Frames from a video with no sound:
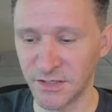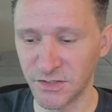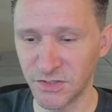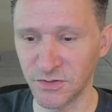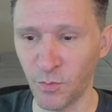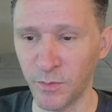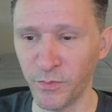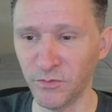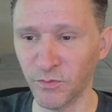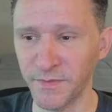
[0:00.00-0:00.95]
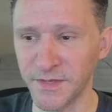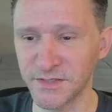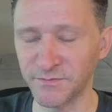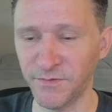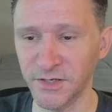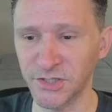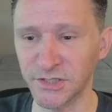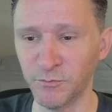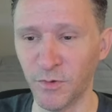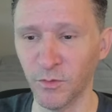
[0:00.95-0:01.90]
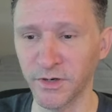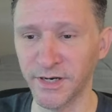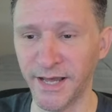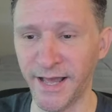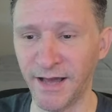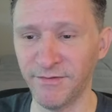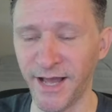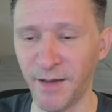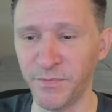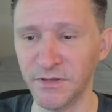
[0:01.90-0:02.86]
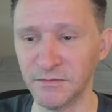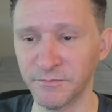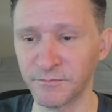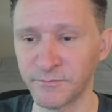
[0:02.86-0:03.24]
So when we run this function, what we're going to have happen